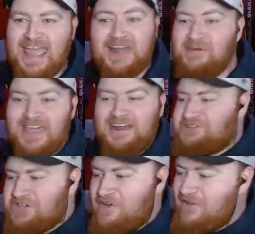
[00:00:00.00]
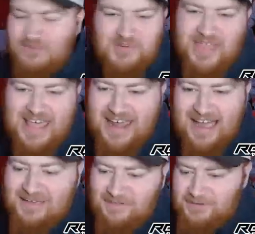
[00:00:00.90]
And we get a trophy from
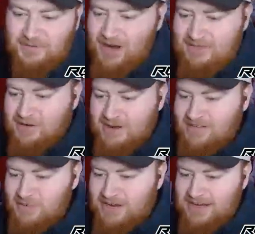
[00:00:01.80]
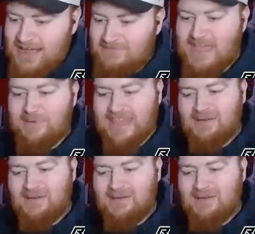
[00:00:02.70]
that. For whatever reason, we didn't have that one.